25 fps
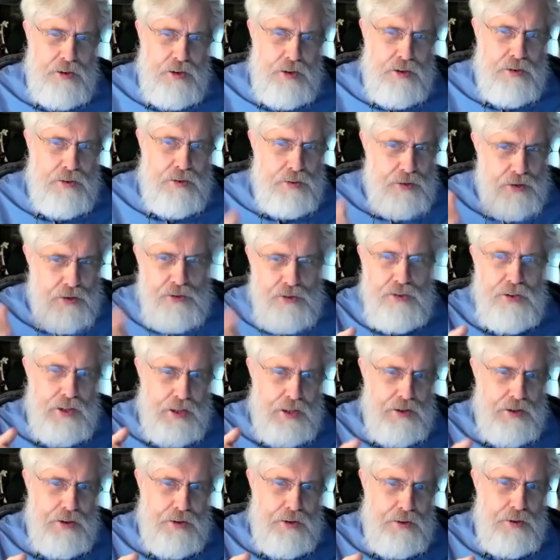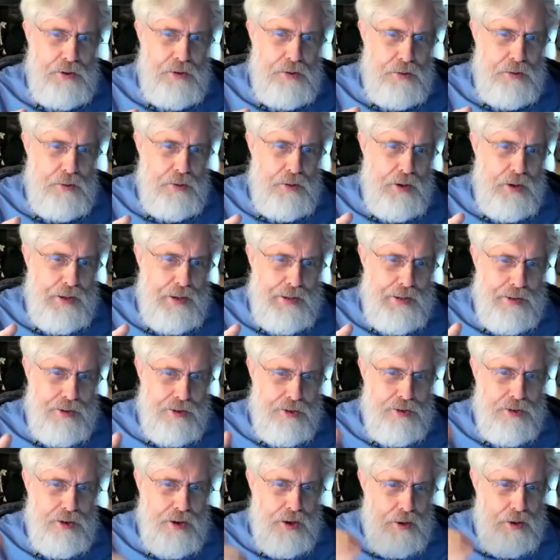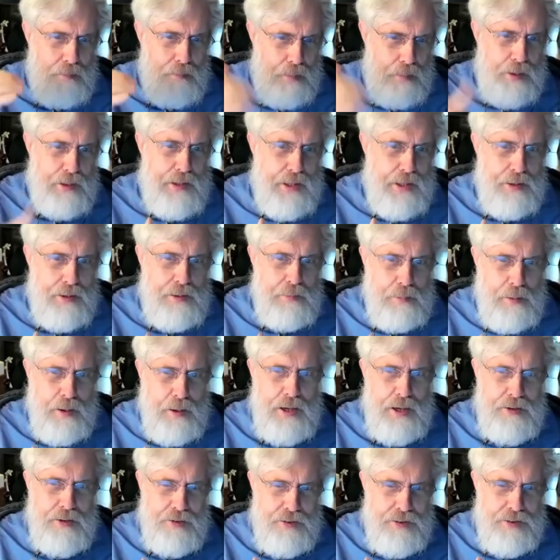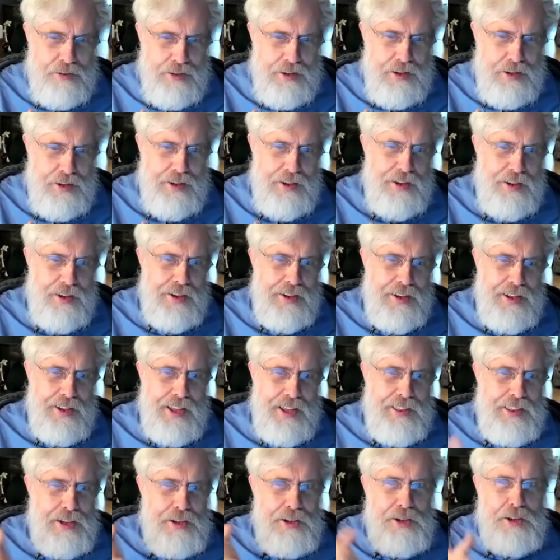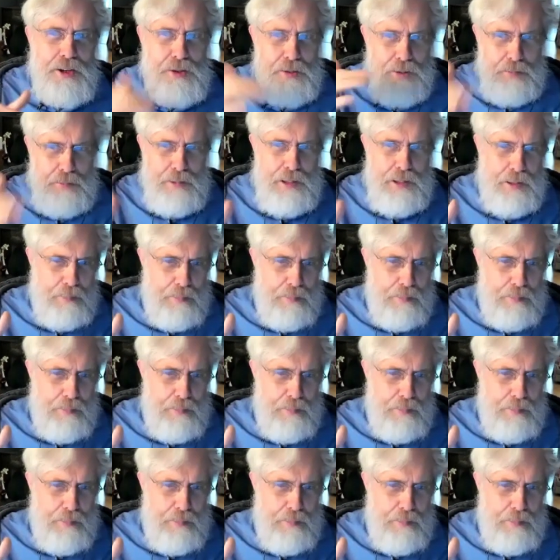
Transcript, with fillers: is first thing you do is bring down the price, and then you can do a bigger